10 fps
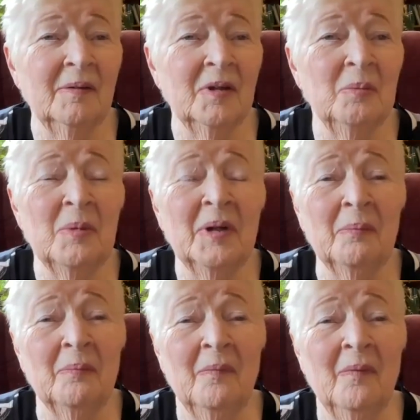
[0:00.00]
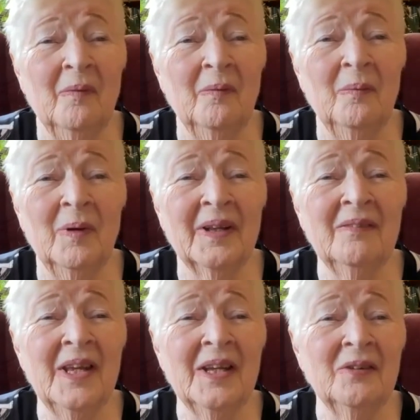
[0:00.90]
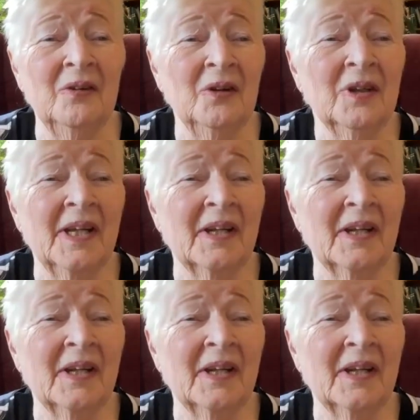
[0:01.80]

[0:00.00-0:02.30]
You might want to take a look at